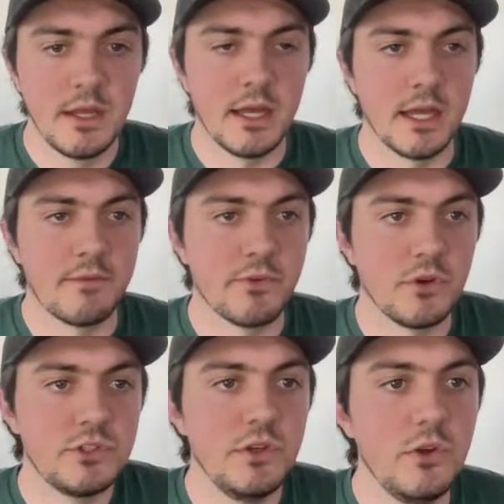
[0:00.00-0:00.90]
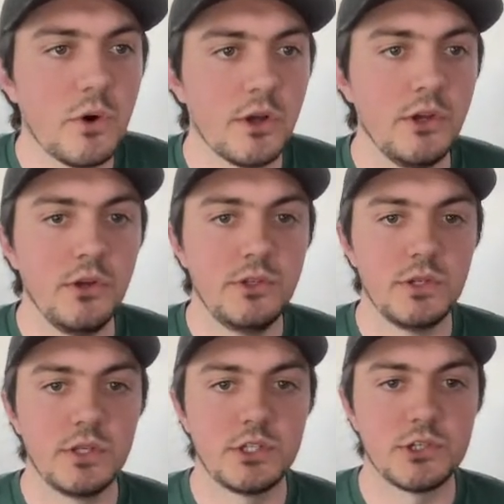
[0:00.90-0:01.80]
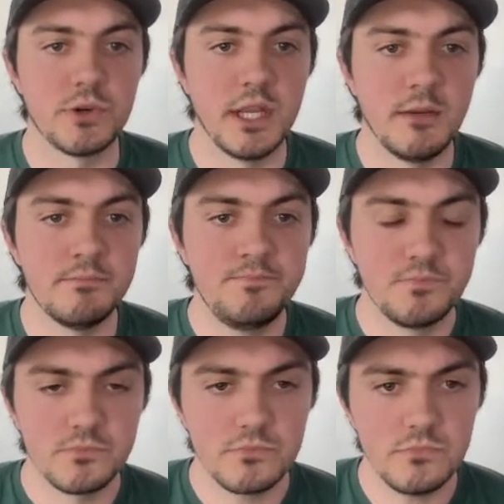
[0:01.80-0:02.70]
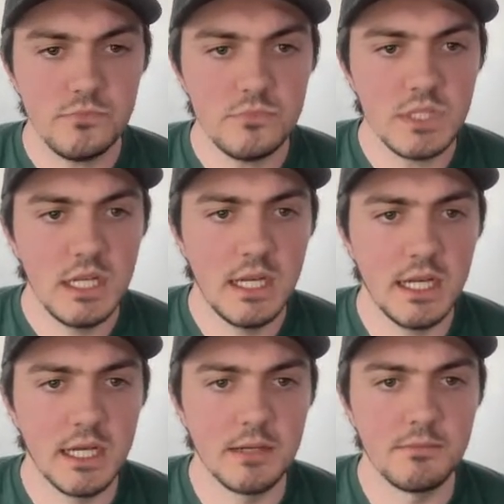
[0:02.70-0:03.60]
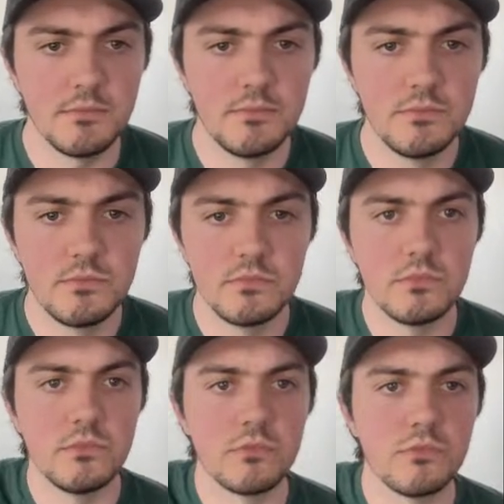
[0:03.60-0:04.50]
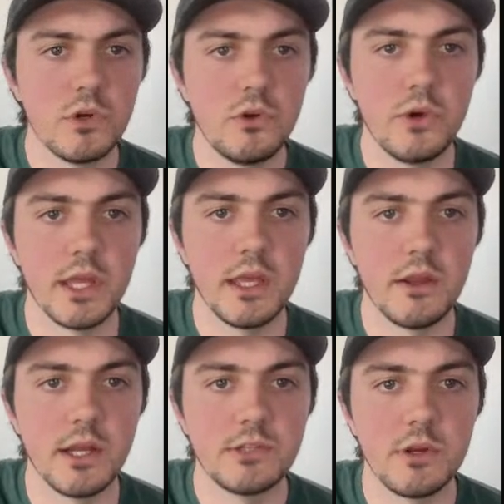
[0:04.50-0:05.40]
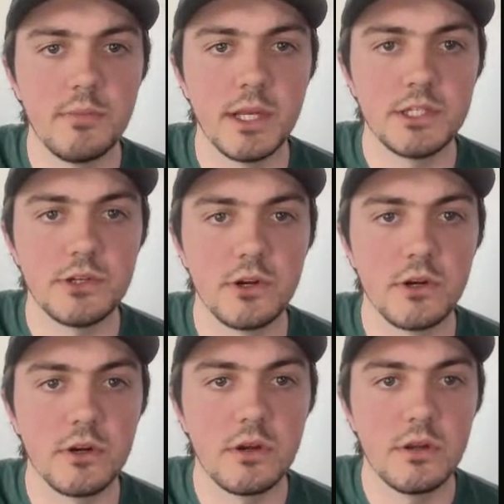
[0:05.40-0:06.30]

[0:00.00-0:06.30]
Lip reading: For those of you who are new to the stream, real quick here, I just want to make sure